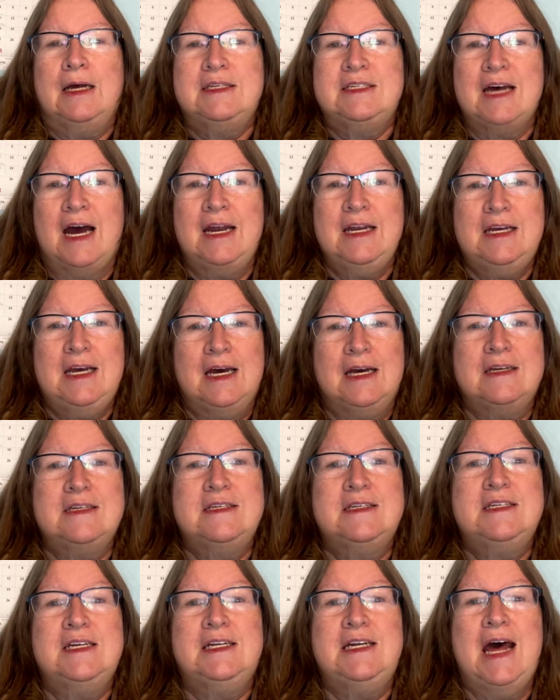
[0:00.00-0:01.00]

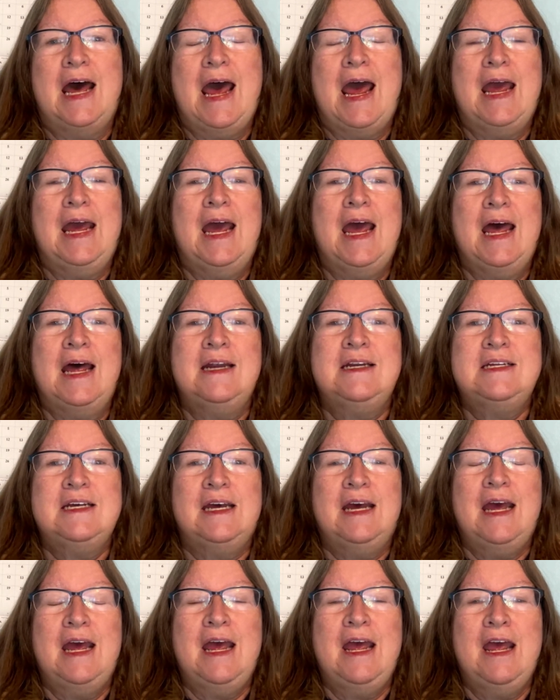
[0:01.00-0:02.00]
sidekicks today. And
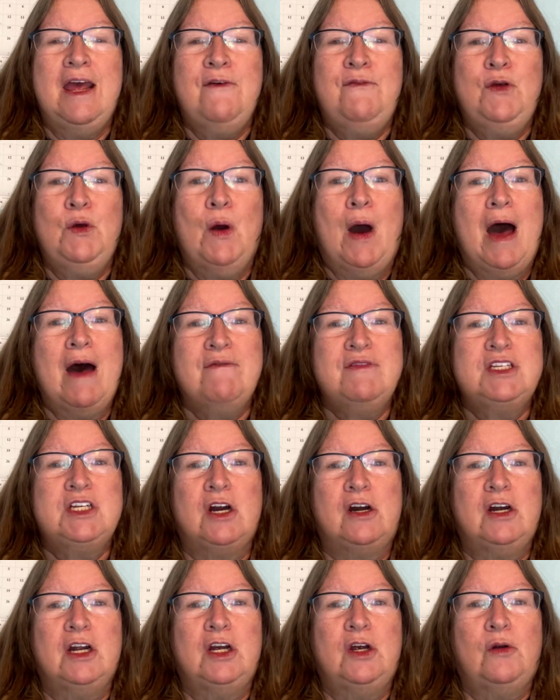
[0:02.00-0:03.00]
if you have
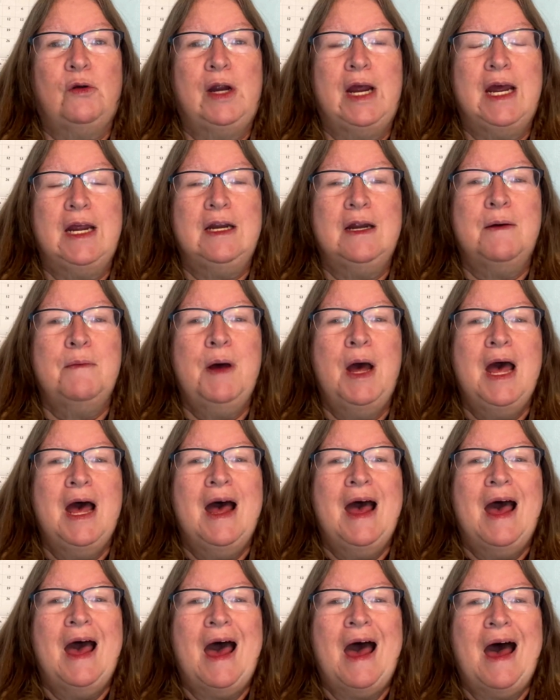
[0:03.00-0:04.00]
started creating them,
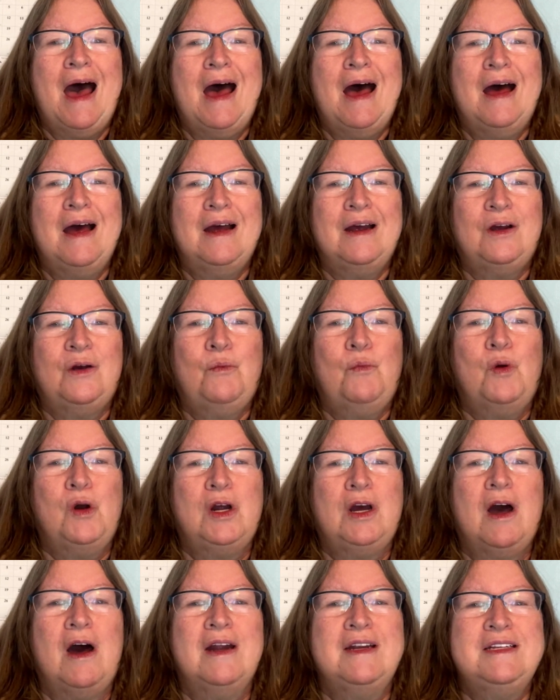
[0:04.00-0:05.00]

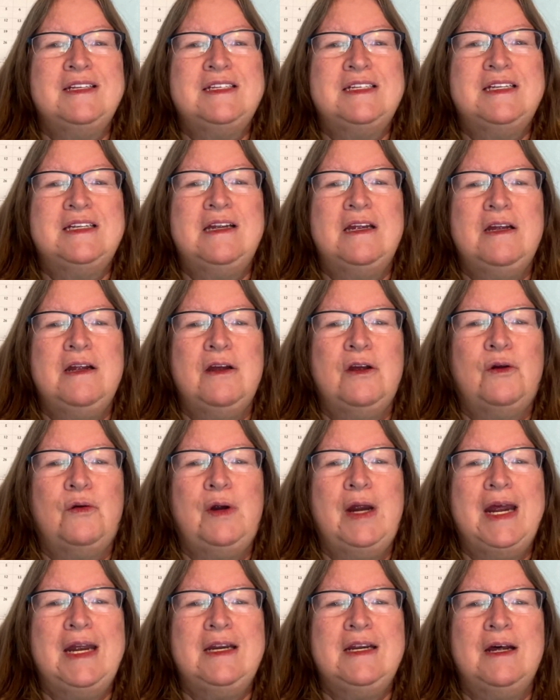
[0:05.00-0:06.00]
work on
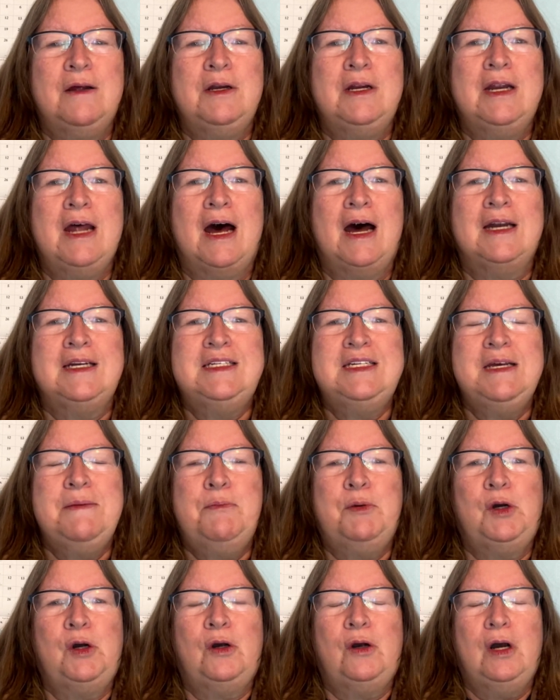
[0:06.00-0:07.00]
creating a
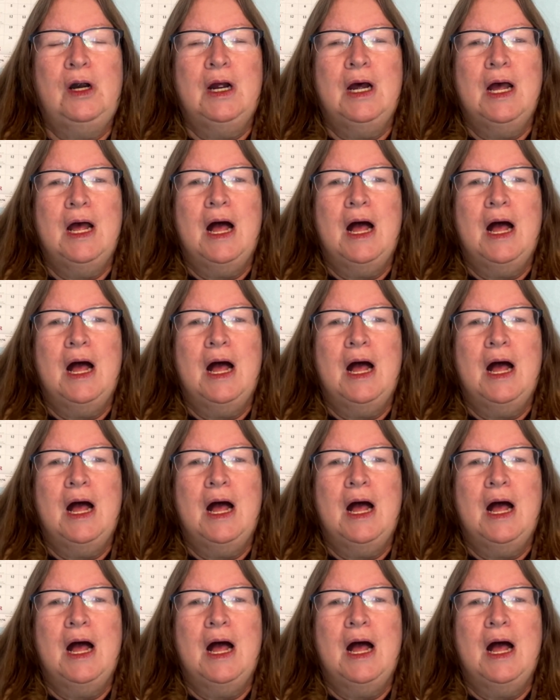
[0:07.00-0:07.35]
deeper